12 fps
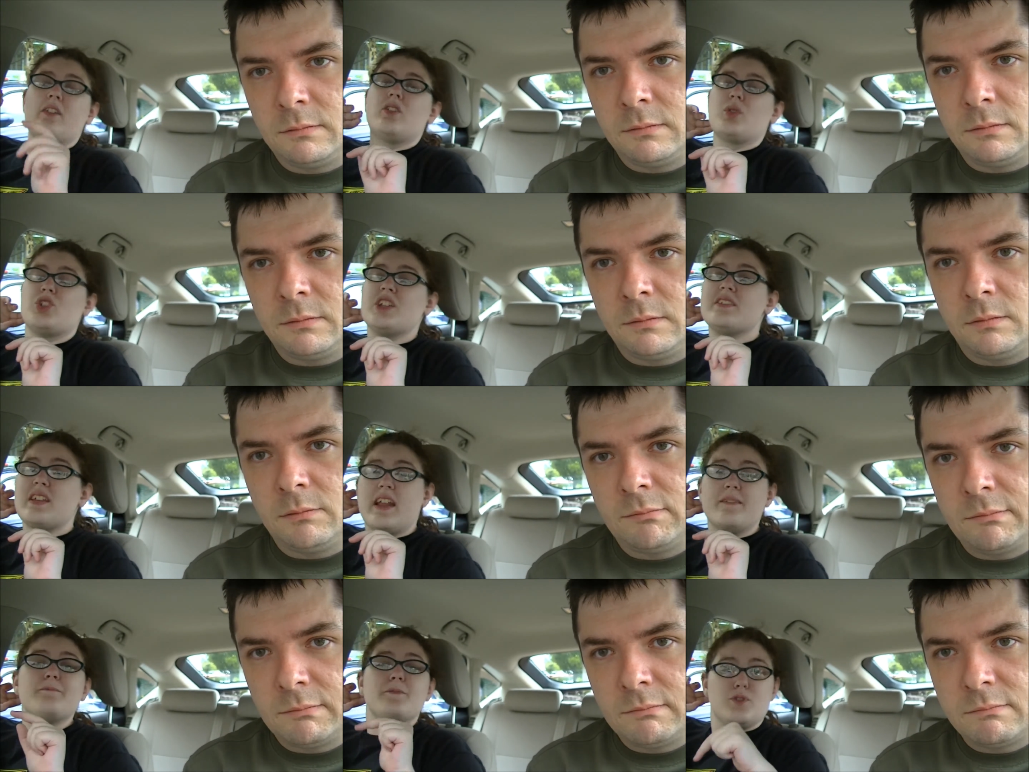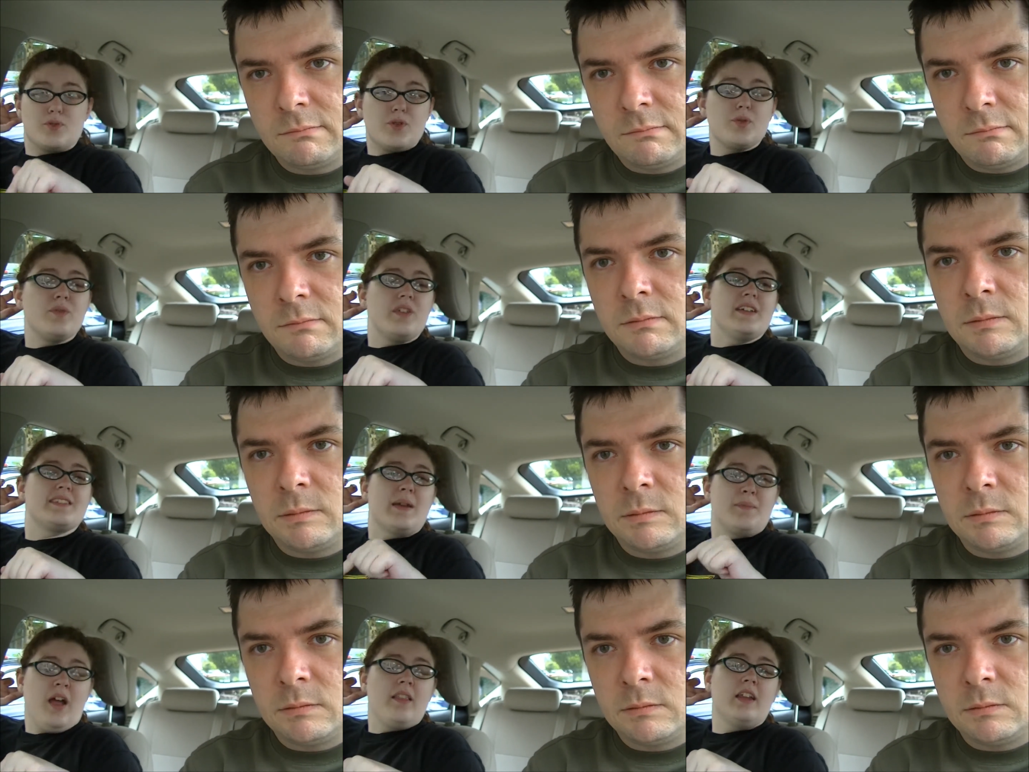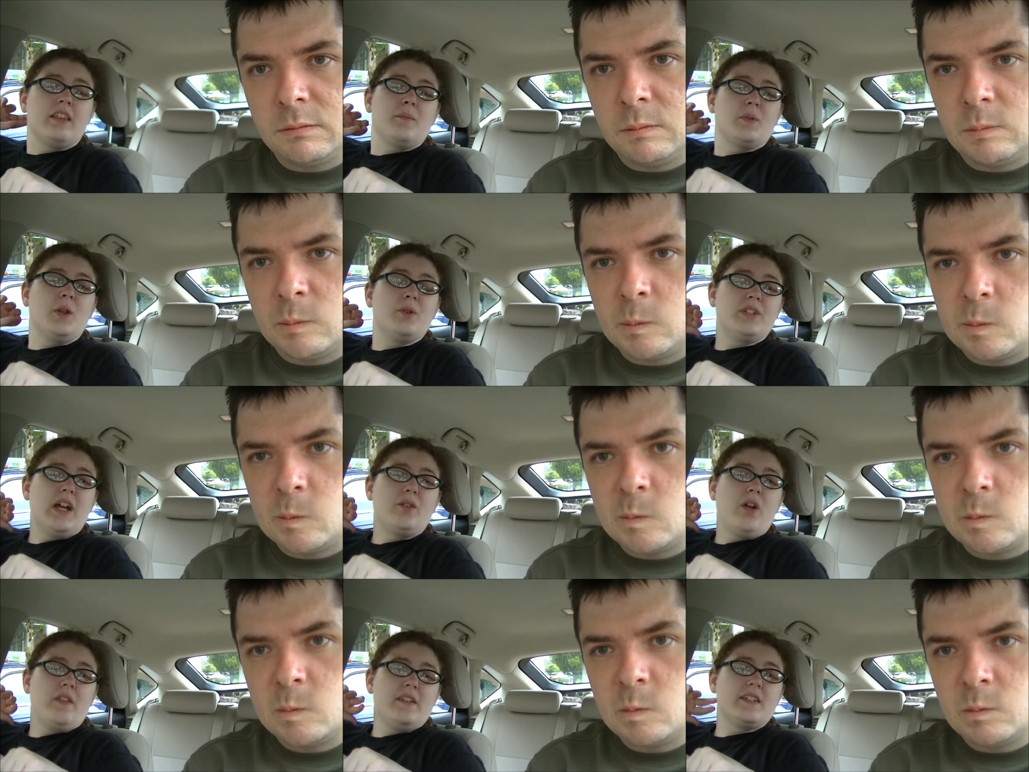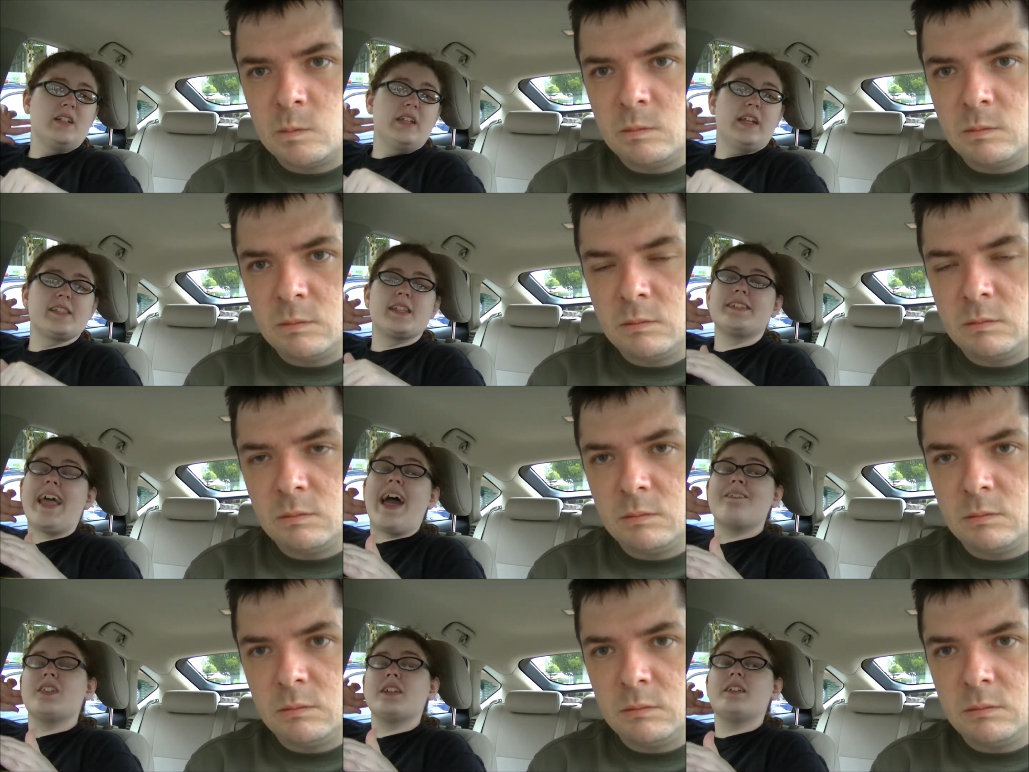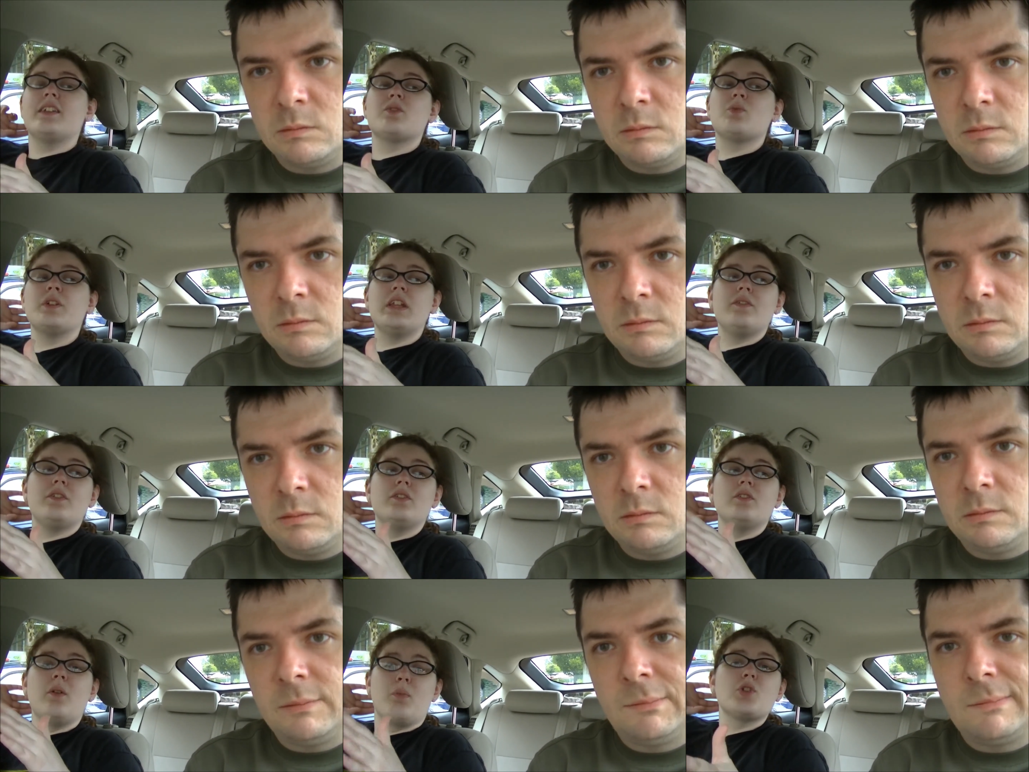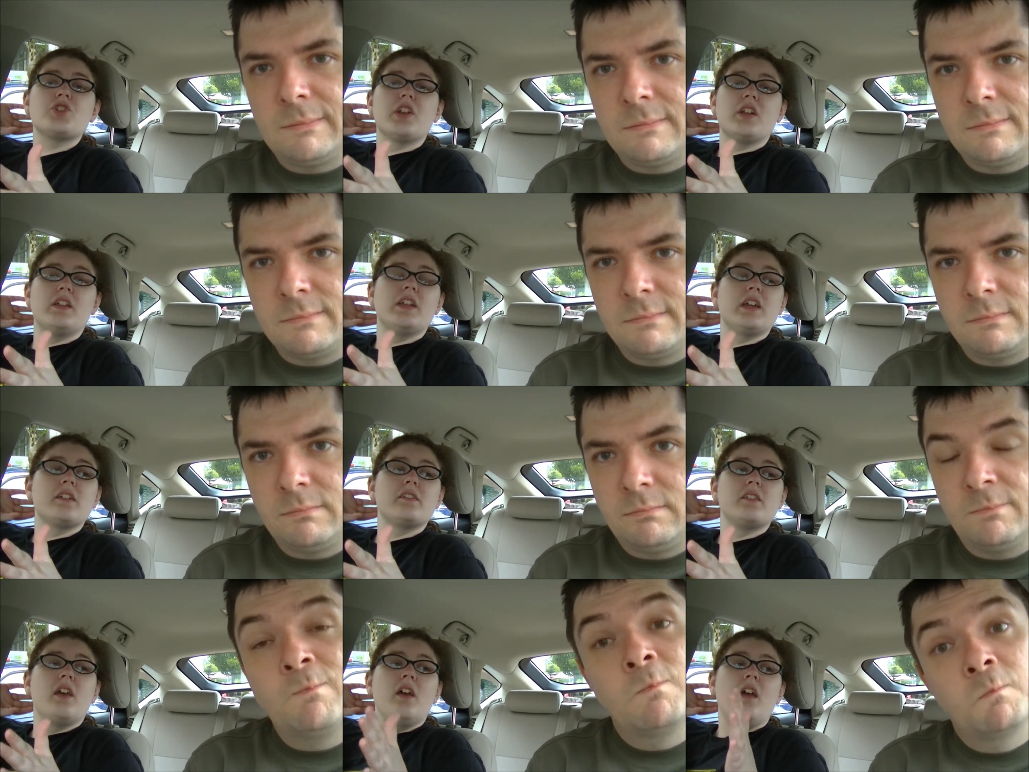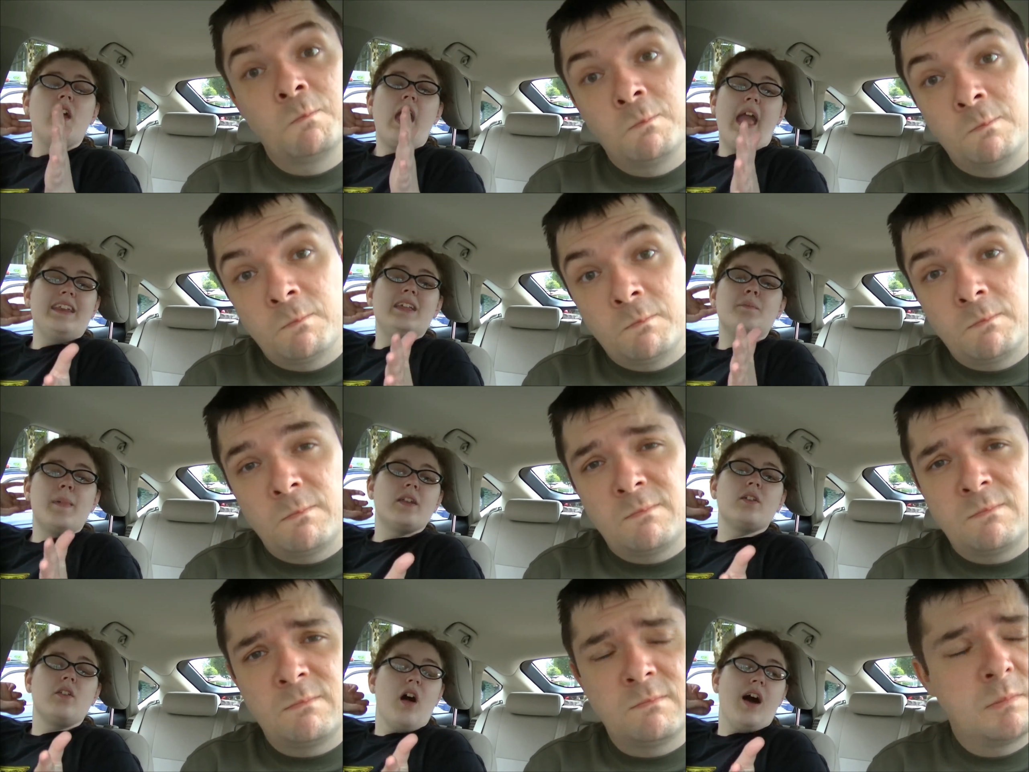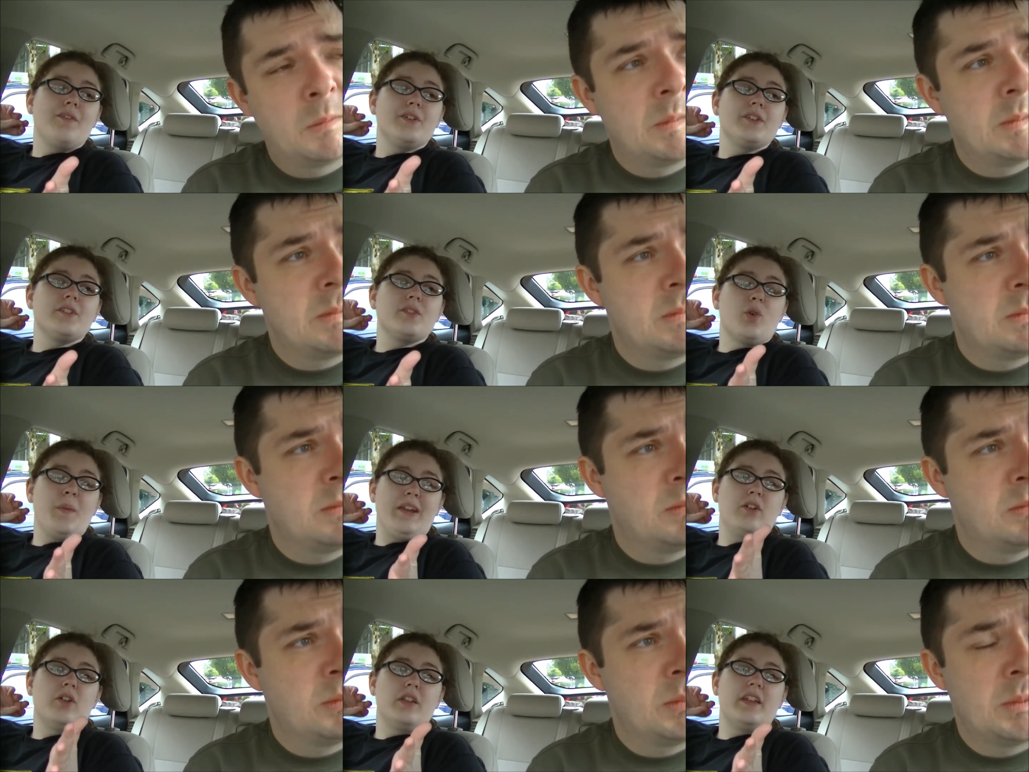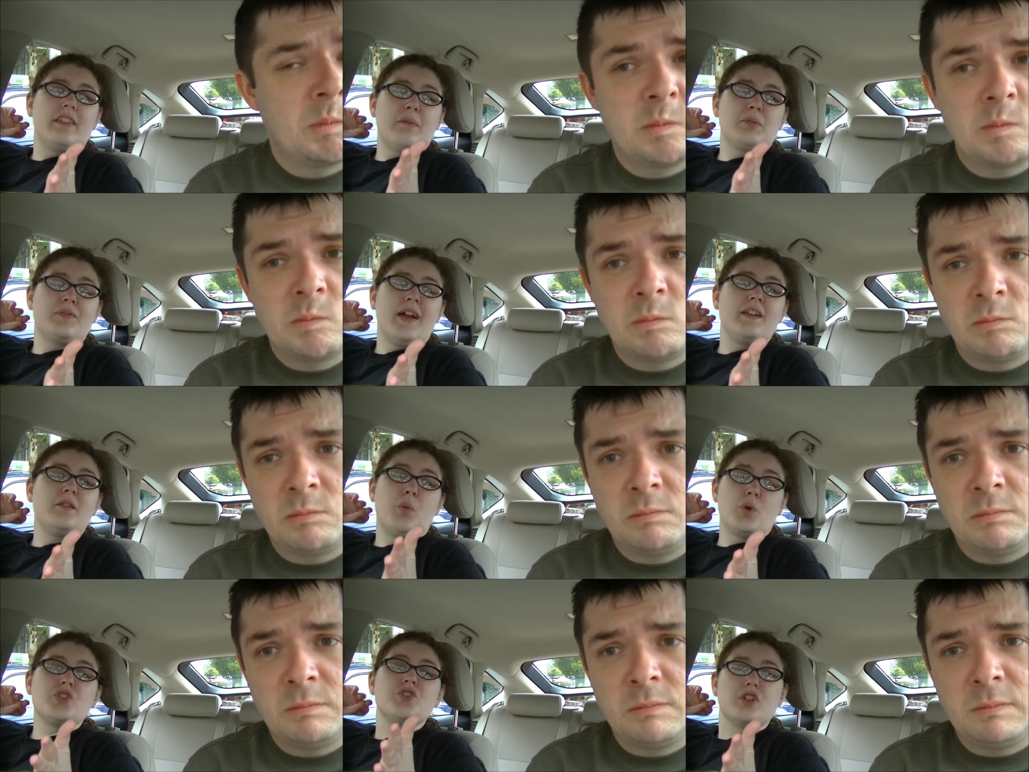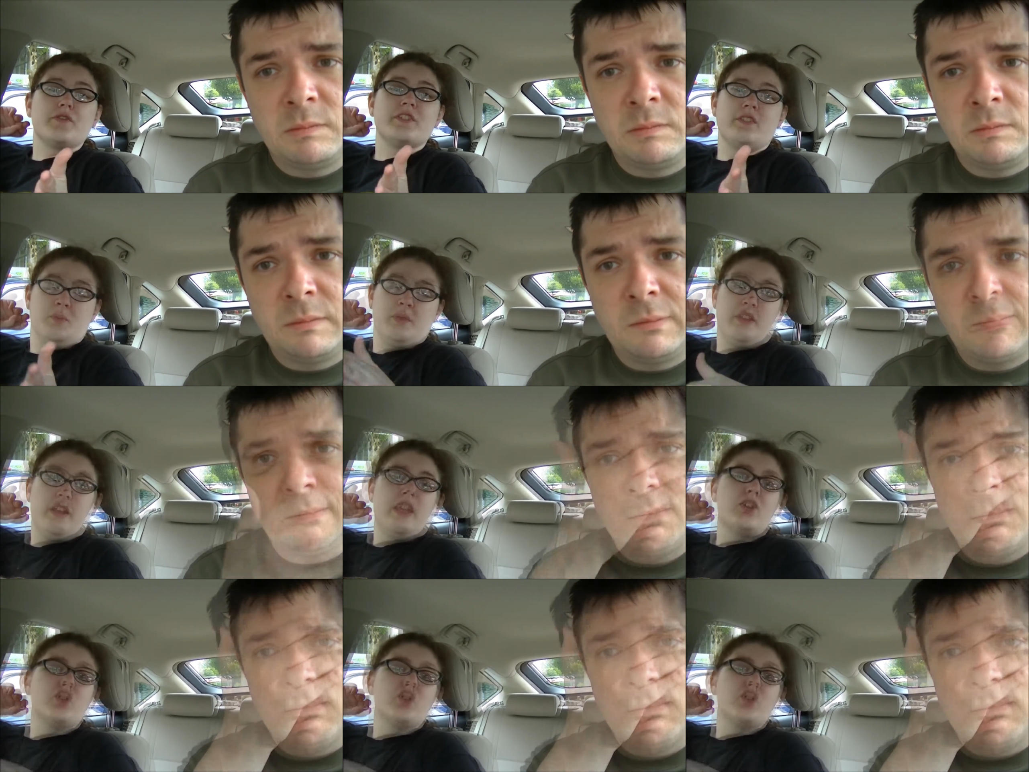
Speaker 1: it. So she said, "Screw this! I'm not letting them close down all these clinics because half the clinics weren't even abortion clinics. Any medical office or medical clinic that provided abortion services was going to get